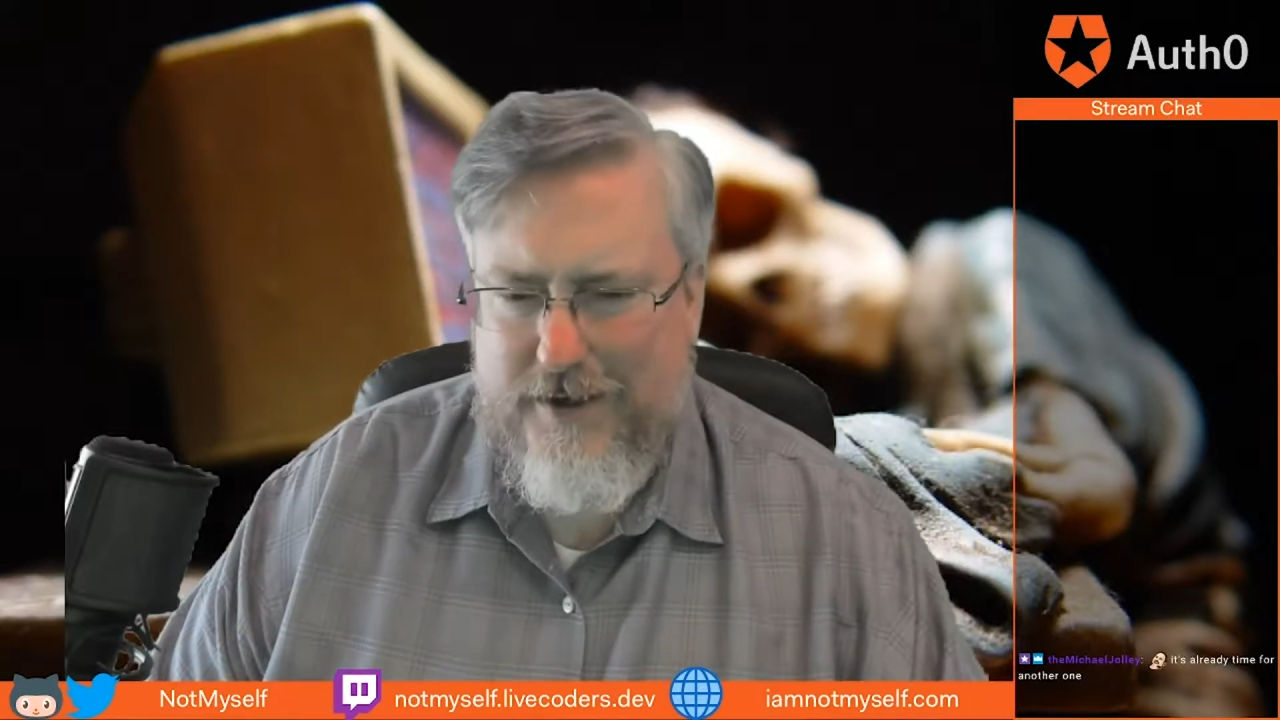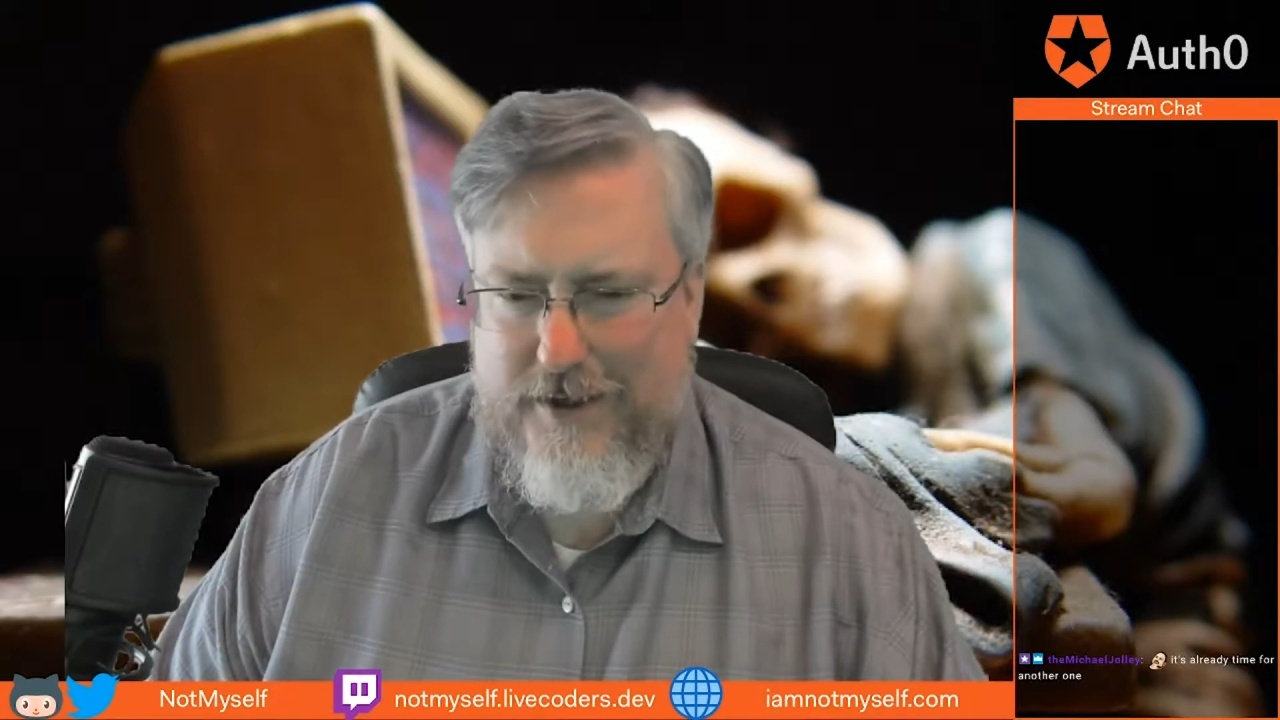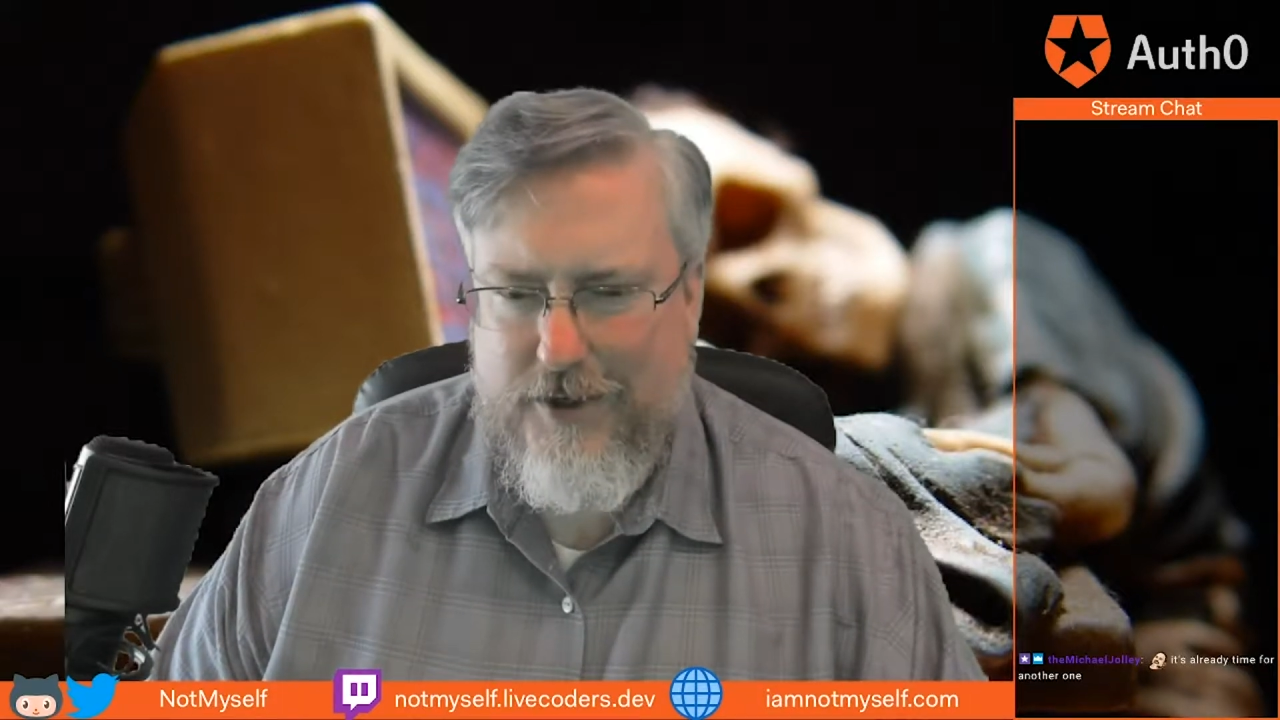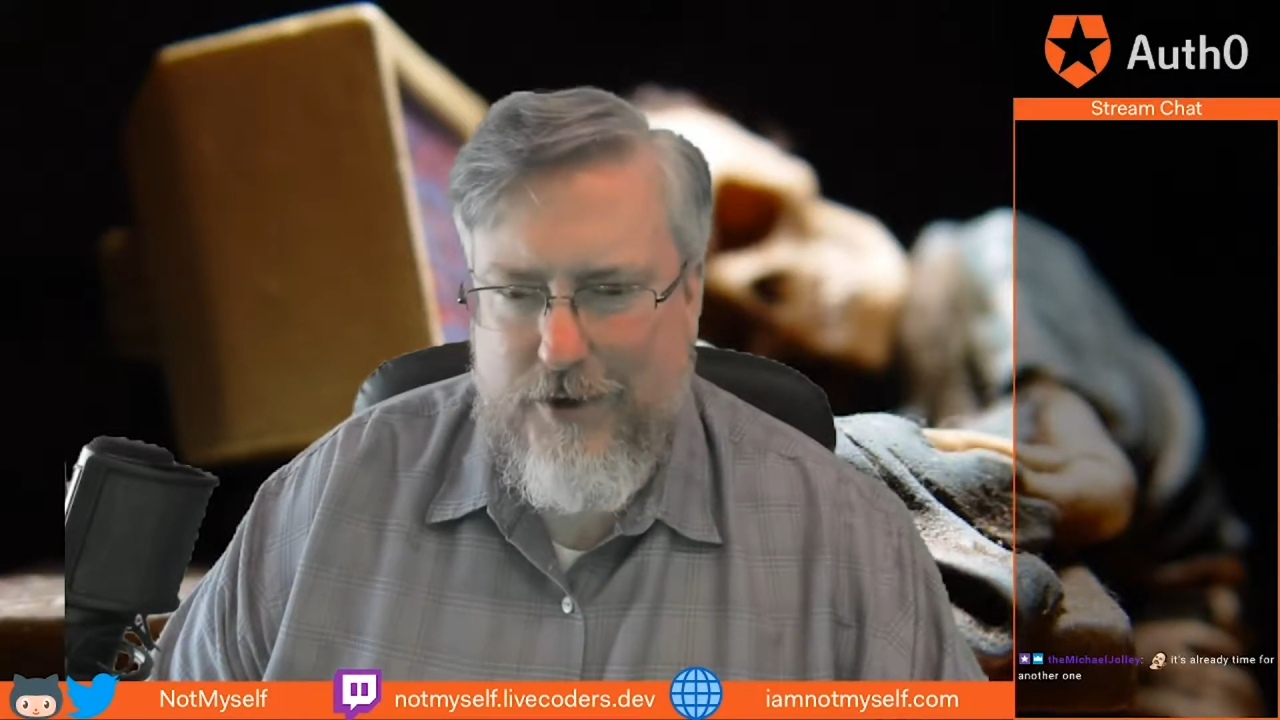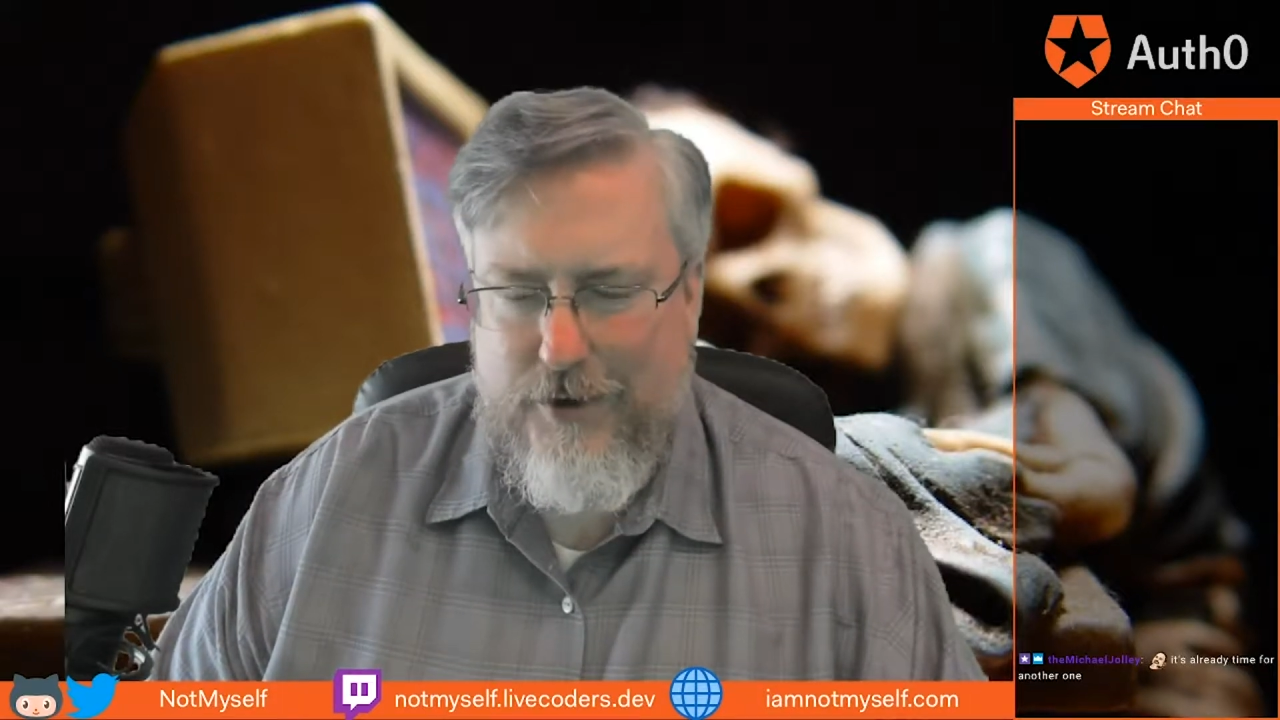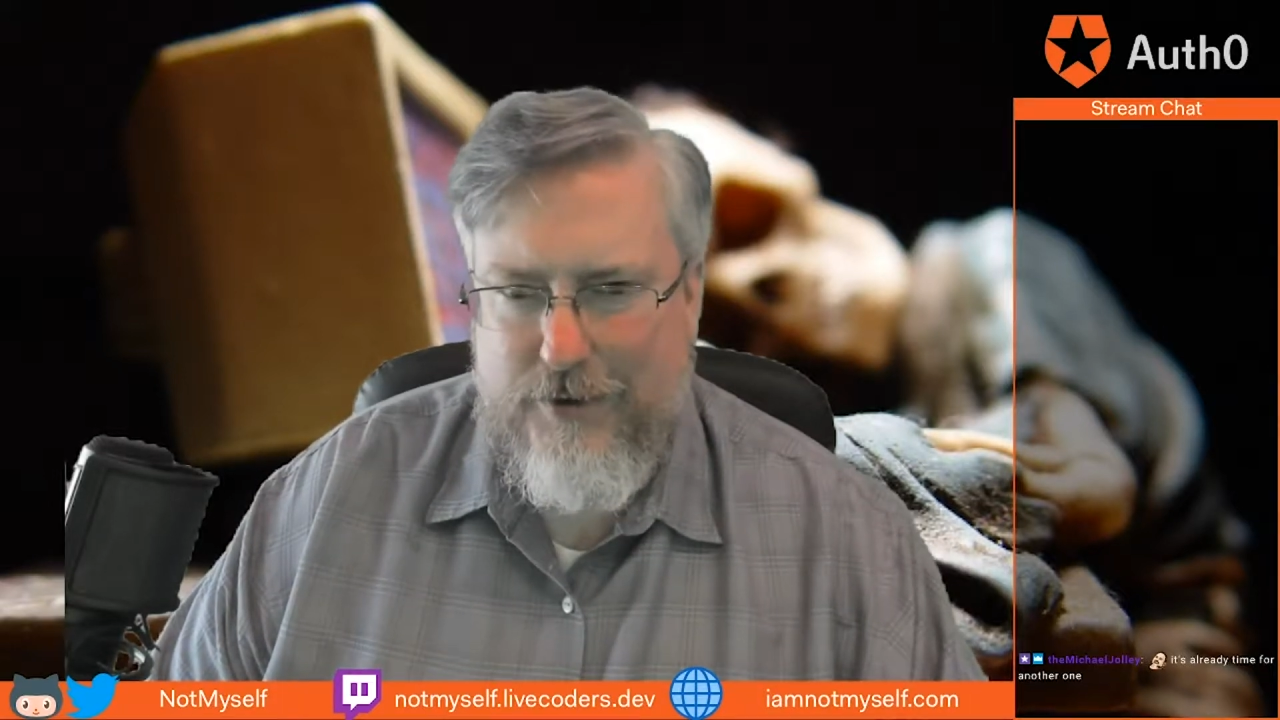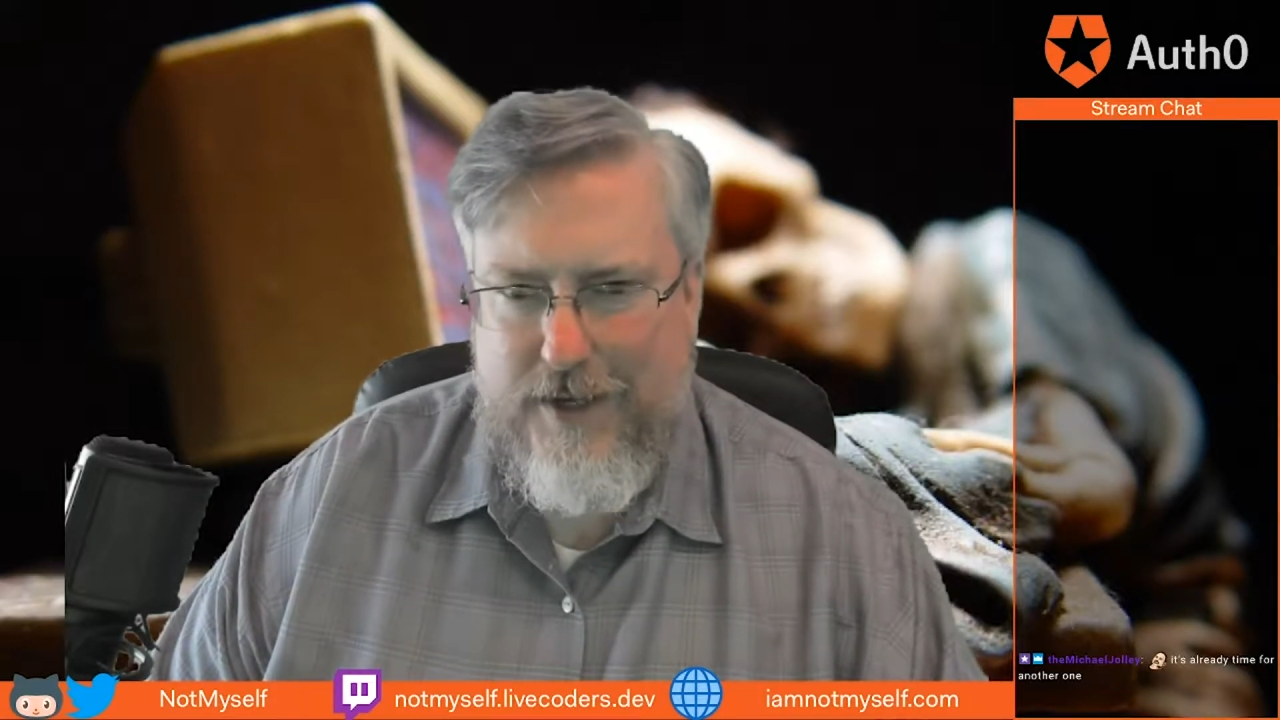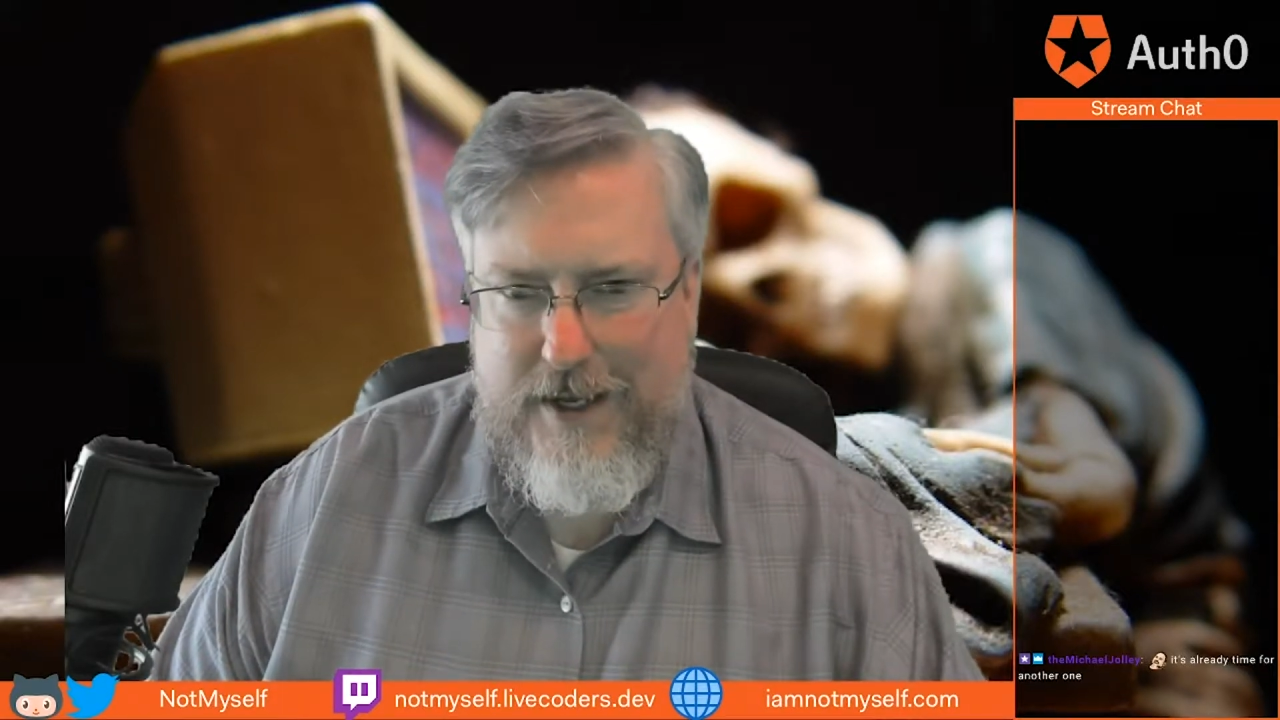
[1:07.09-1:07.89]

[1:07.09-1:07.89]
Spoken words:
lot of code,